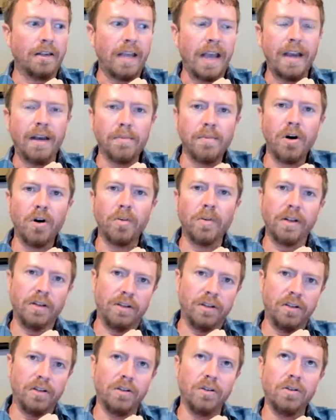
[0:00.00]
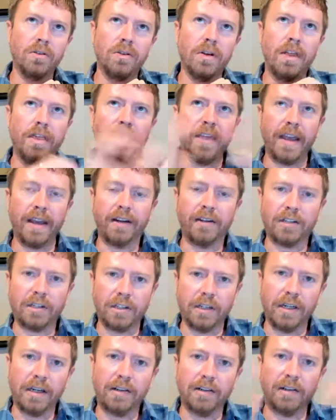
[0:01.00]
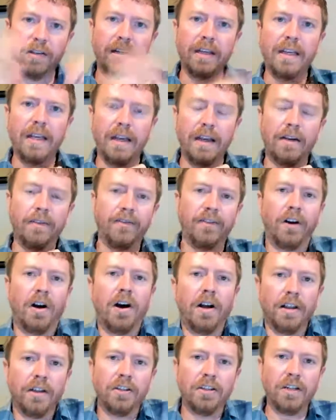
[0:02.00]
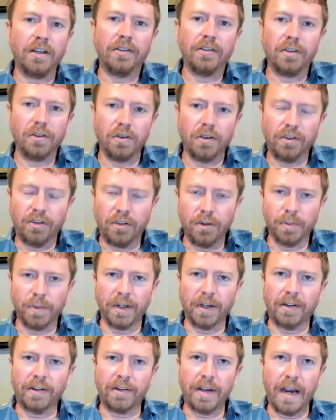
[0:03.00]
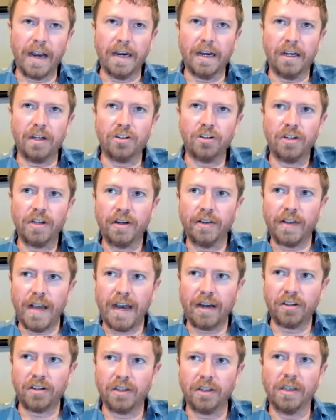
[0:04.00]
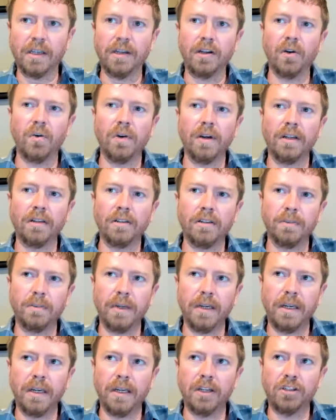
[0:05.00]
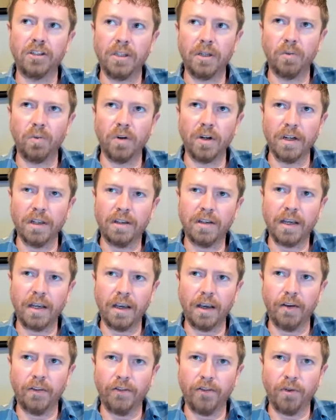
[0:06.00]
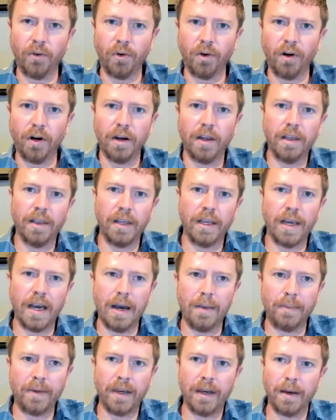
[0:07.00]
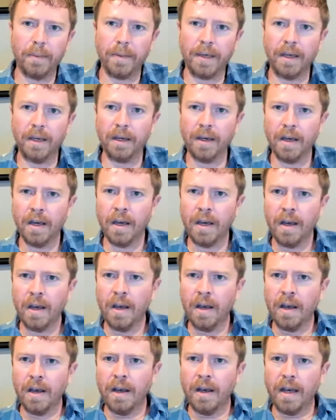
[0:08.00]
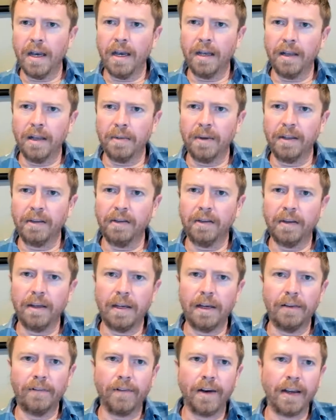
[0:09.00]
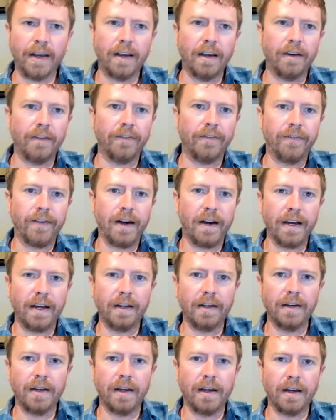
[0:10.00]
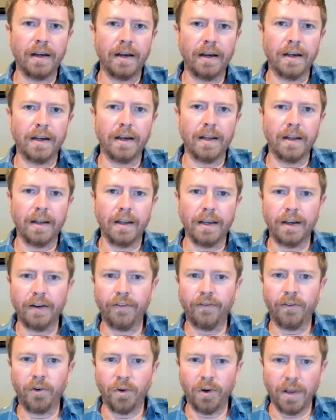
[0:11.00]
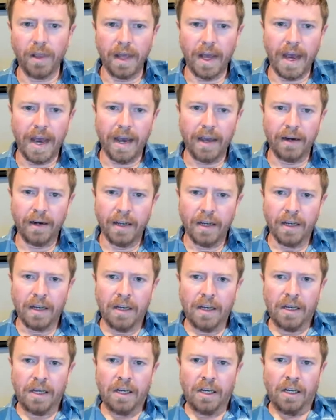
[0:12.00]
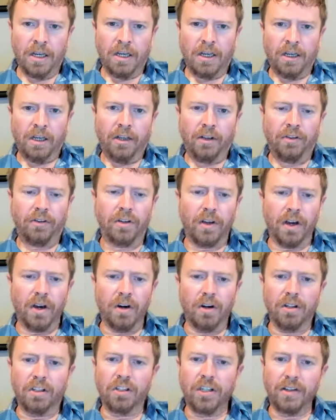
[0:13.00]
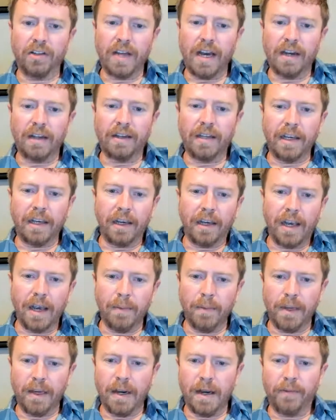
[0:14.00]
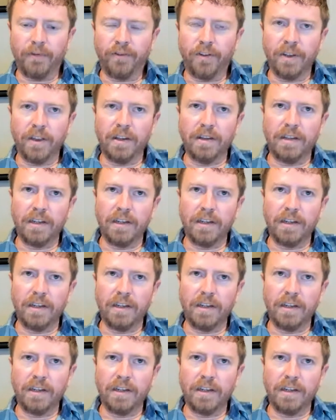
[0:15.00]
take a moment to thank Teresa again for all that she's doing. Super excited. She's actually going to be, she won a ticket for the upcoming, and let me see if I can find a link for that. So she's got a ticket coming up for the